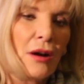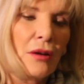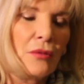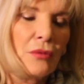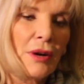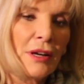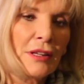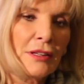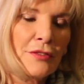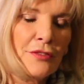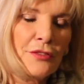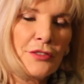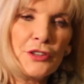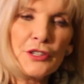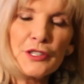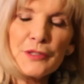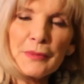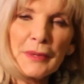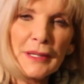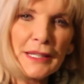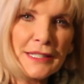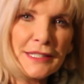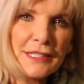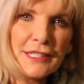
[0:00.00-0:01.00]
Well, the first
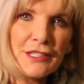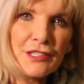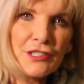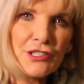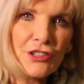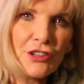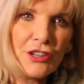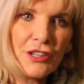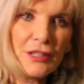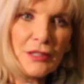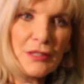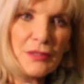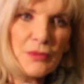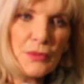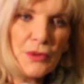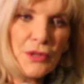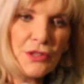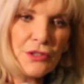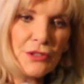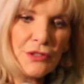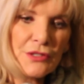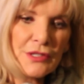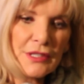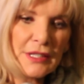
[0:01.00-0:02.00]
place to start is
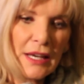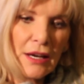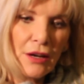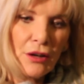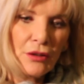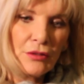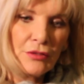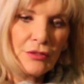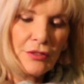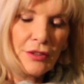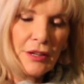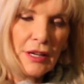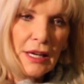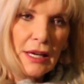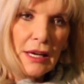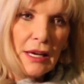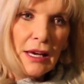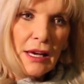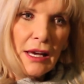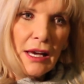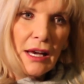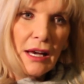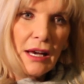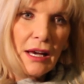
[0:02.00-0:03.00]
with yourself.
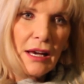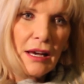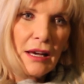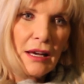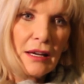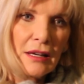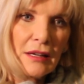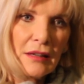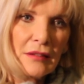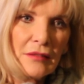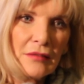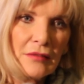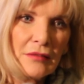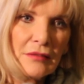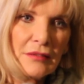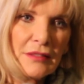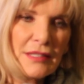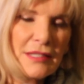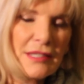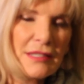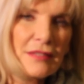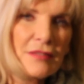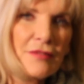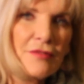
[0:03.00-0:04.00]

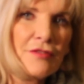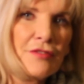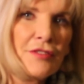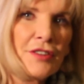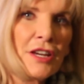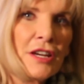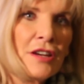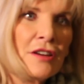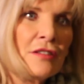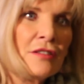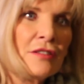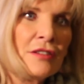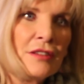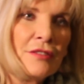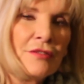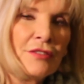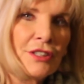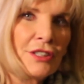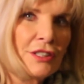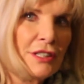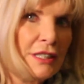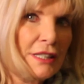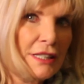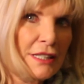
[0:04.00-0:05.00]
This is a very,
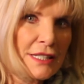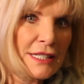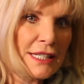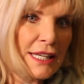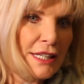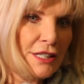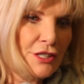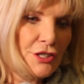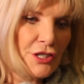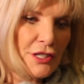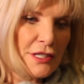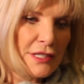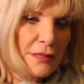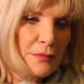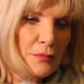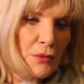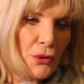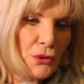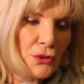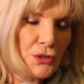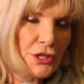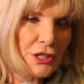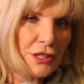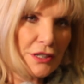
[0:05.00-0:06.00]
very contagious
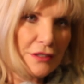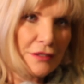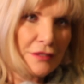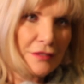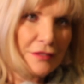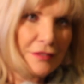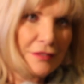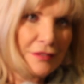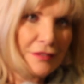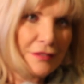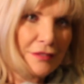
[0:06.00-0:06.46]
emotion.